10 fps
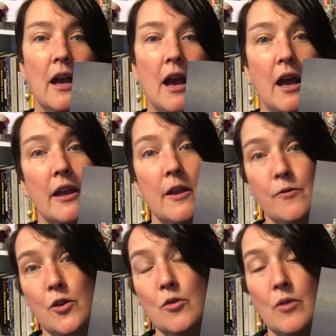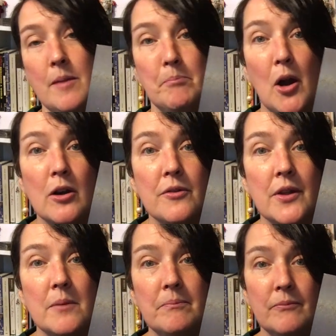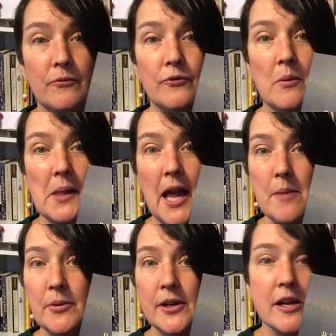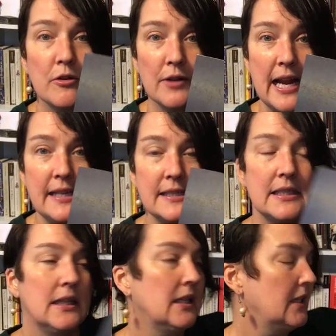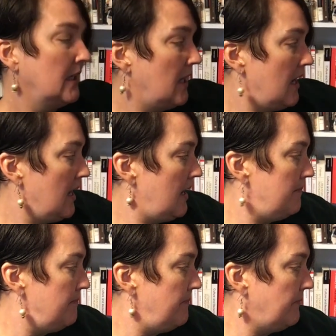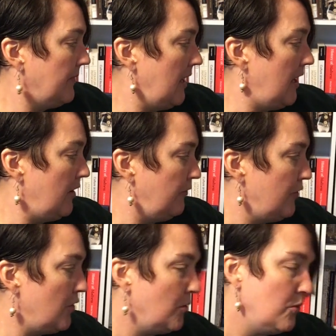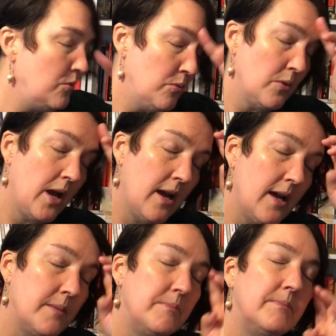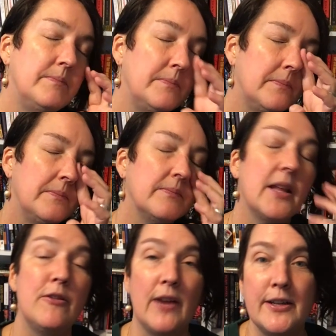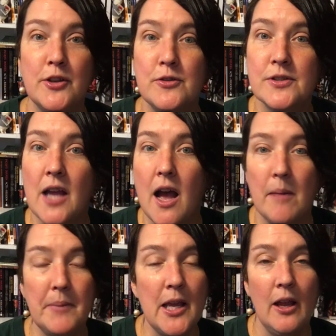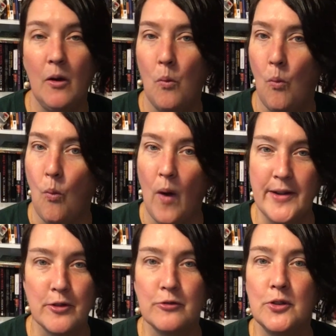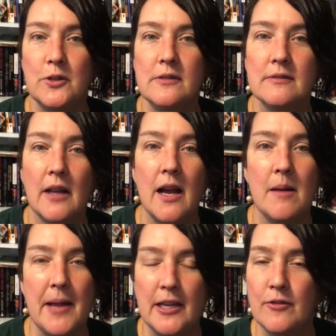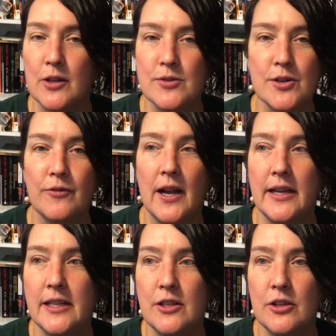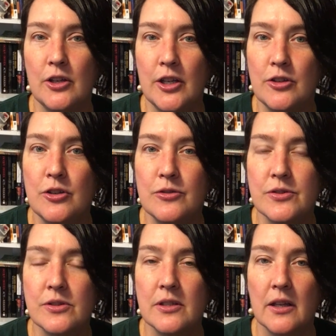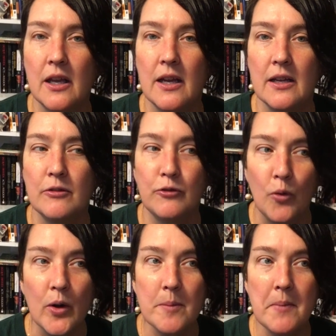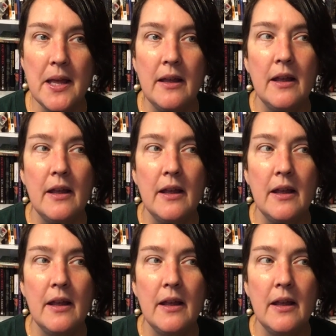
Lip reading: If you can borrow them from a library, great. If you can find a used copy, wonderful. Any of those are fine in used form.